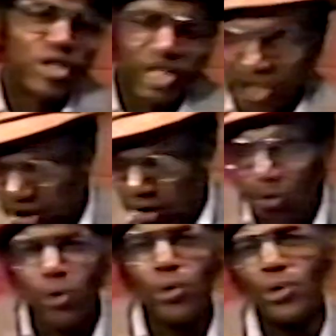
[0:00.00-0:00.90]

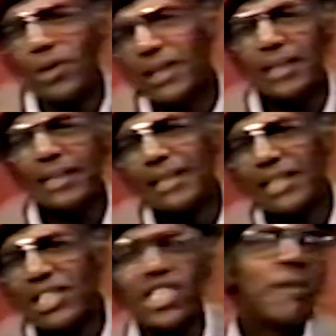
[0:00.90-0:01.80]
secure.
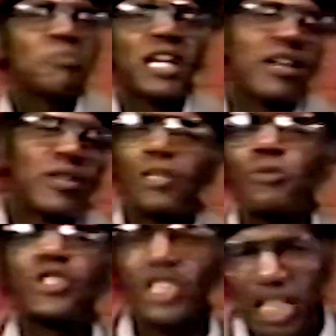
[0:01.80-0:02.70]
Something a
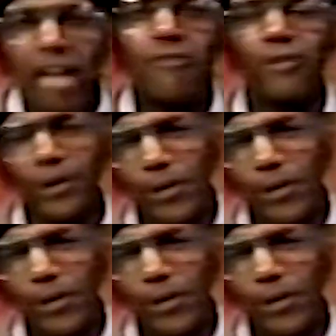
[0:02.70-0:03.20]
little safer.